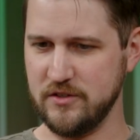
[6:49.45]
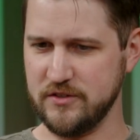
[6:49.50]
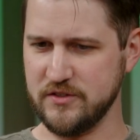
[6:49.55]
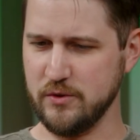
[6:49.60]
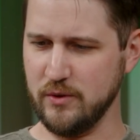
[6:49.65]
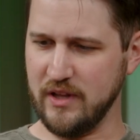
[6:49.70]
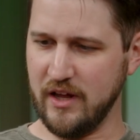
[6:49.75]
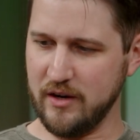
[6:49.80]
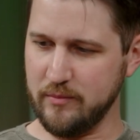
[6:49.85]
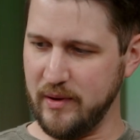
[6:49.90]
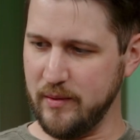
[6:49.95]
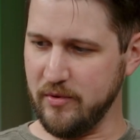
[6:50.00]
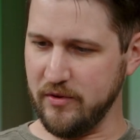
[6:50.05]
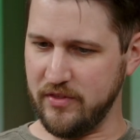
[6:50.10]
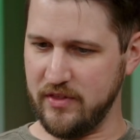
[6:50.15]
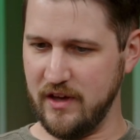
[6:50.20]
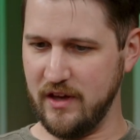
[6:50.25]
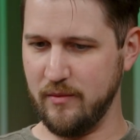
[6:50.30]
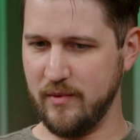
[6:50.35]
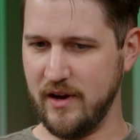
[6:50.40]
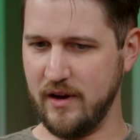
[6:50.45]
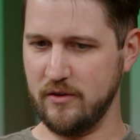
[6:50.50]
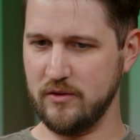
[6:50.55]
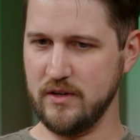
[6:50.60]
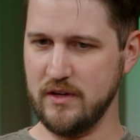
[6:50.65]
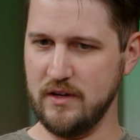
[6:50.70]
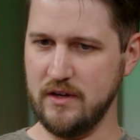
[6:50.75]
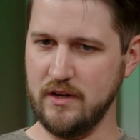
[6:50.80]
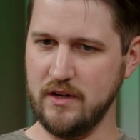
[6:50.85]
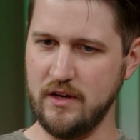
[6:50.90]
So a lot of people think about,
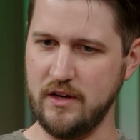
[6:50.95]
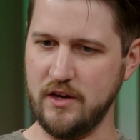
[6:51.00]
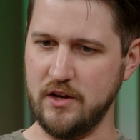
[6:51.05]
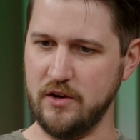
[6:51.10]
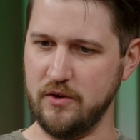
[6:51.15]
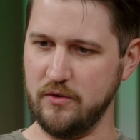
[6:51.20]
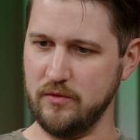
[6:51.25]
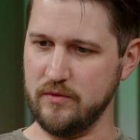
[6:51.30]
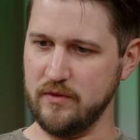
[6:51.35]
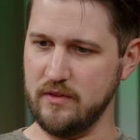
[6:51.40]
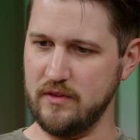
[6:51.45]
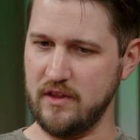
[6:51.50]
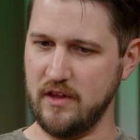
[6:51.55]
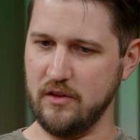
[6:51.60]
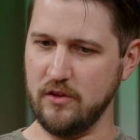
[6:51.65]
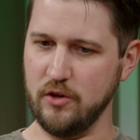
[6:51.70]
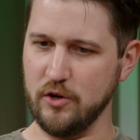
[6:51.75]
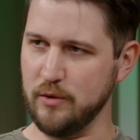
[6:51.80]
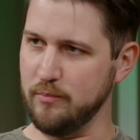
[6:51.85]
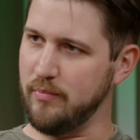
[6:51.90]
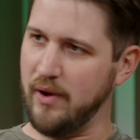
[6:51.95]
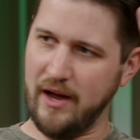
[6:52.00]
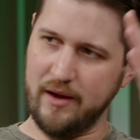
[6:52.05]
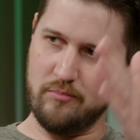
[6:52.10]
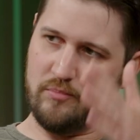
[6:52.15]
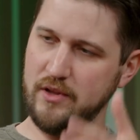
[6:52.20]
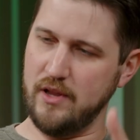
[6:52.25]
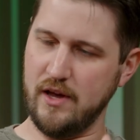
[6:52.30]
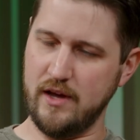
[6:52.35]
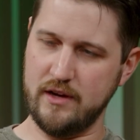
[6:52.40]
the alert
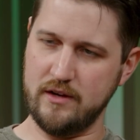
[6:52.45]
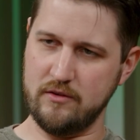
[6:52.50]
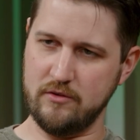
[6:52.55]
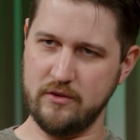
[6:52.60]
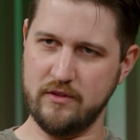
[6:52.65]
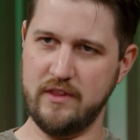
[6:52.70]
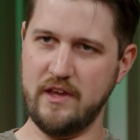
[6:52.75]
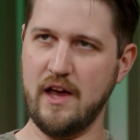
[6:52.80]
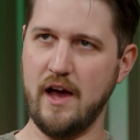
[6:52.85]
pipeline or the